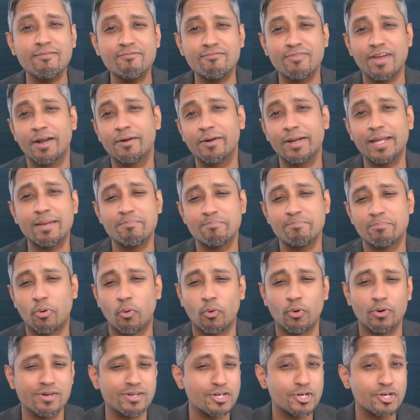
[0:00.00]
very
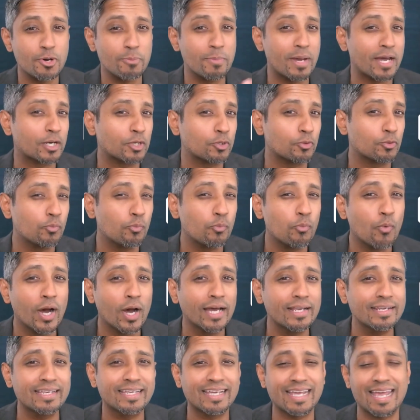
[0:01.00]
important no matter
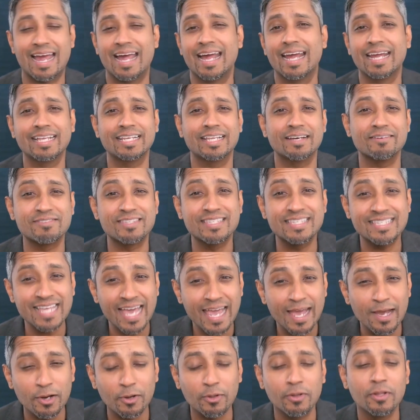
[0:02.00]
what kind of
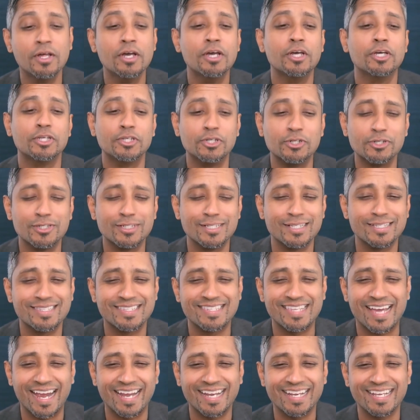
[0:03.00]
sale you're
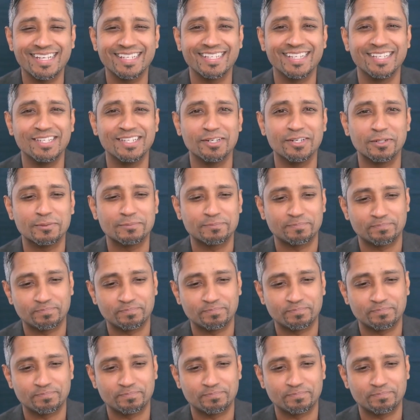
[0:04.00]
deciding to do.